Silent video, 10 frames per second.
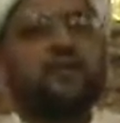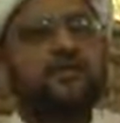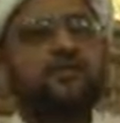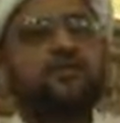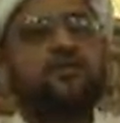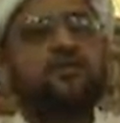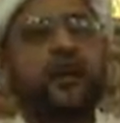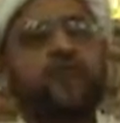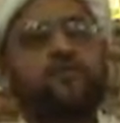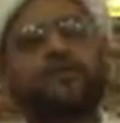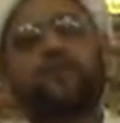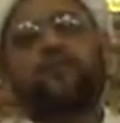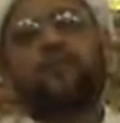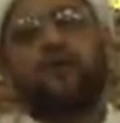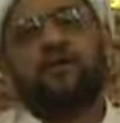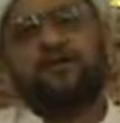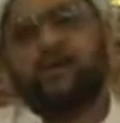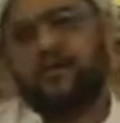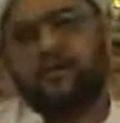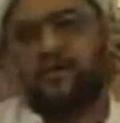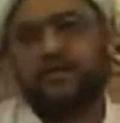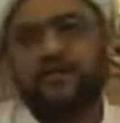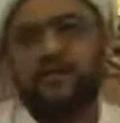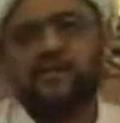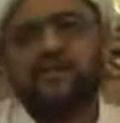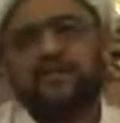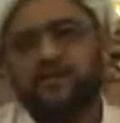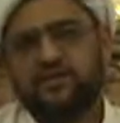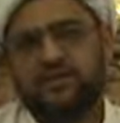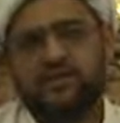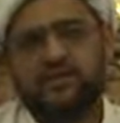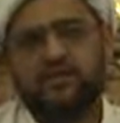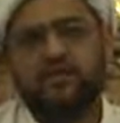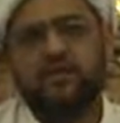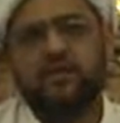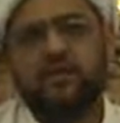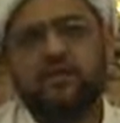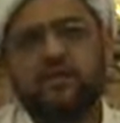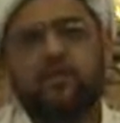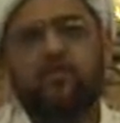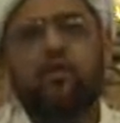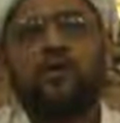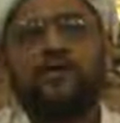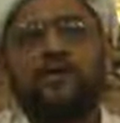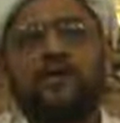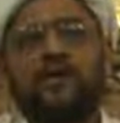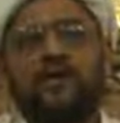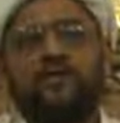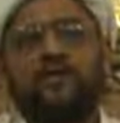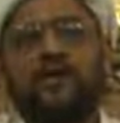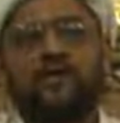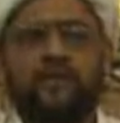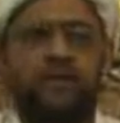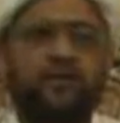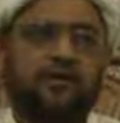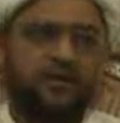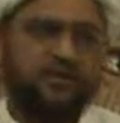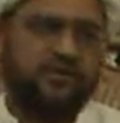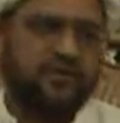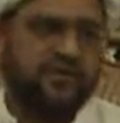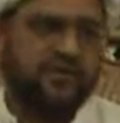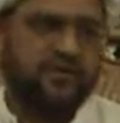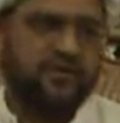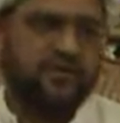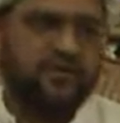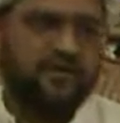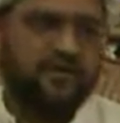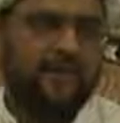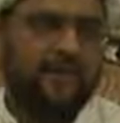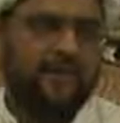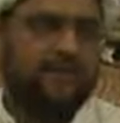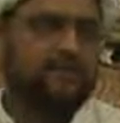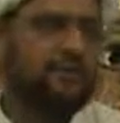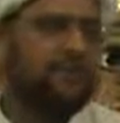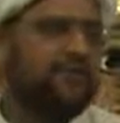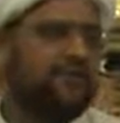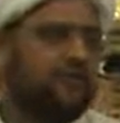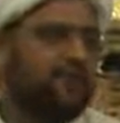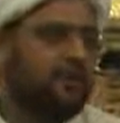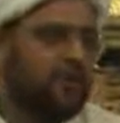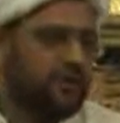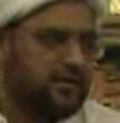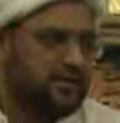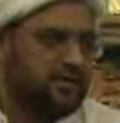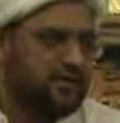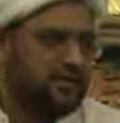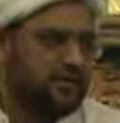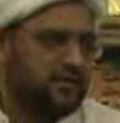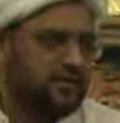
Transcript: this wife of the Prophet, Khadija, was a lover of knowledge. She was a lover of knowledge.